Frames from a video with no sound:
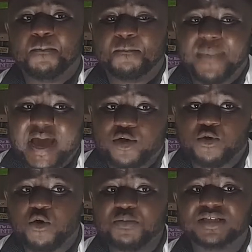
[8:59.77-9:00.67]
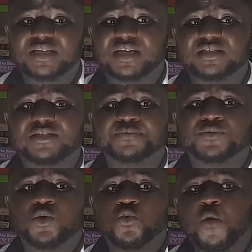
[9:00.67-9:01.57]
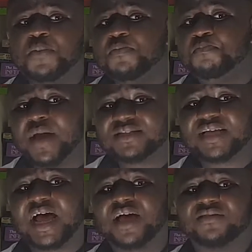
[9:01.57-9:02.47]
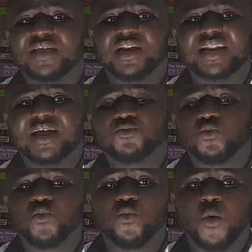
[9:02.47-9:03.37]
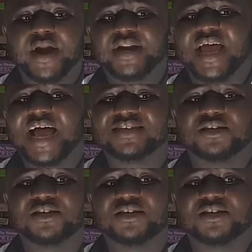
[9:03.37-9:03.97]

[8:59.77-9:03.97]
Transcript: micrometers will be better than that one that has